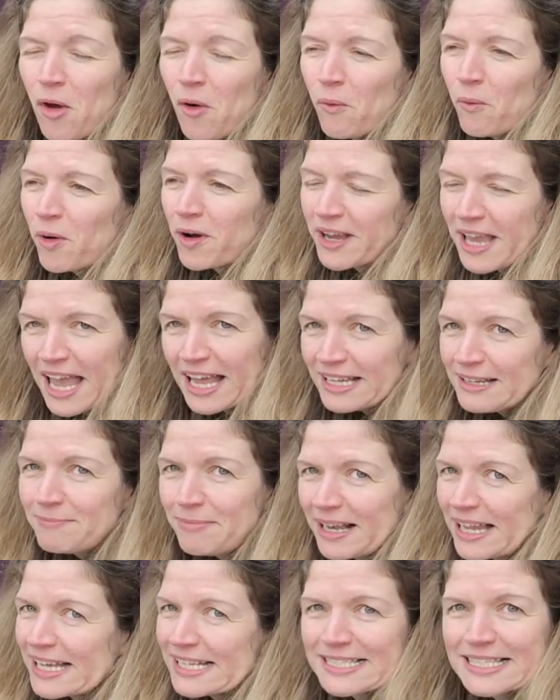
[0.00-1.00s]
We're getting
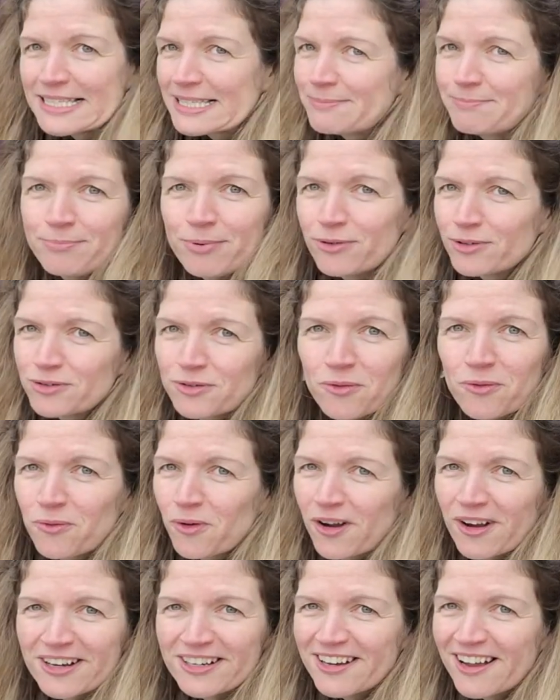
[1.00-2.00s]
places, but
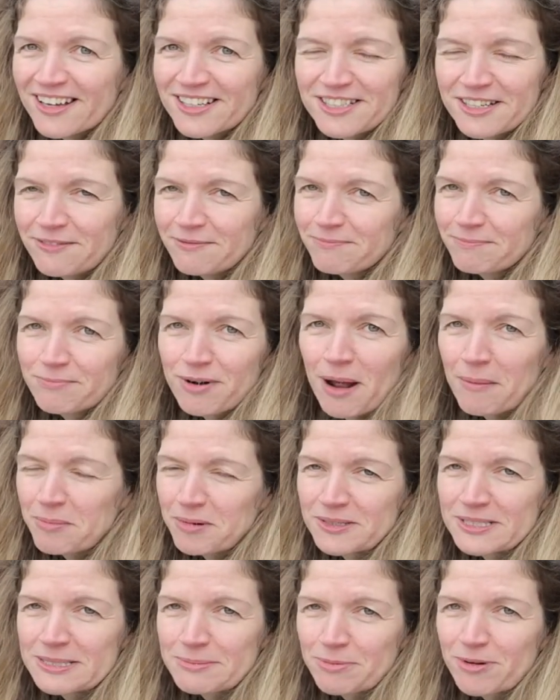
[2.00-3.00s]
we're not in
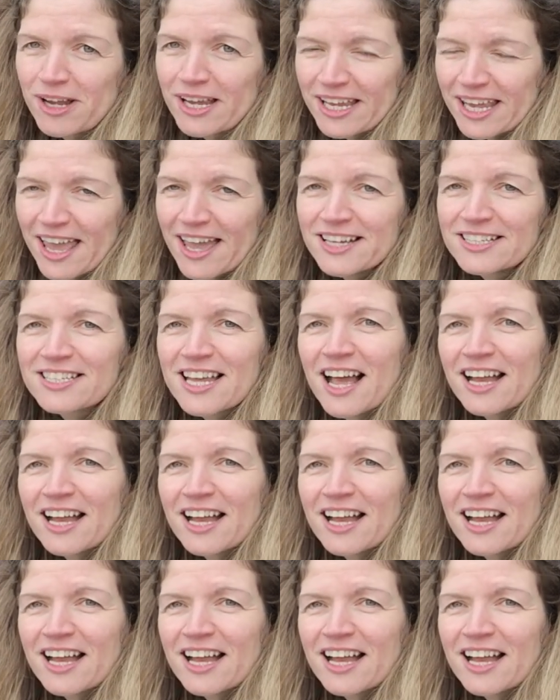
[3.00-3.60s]
proper spring yet,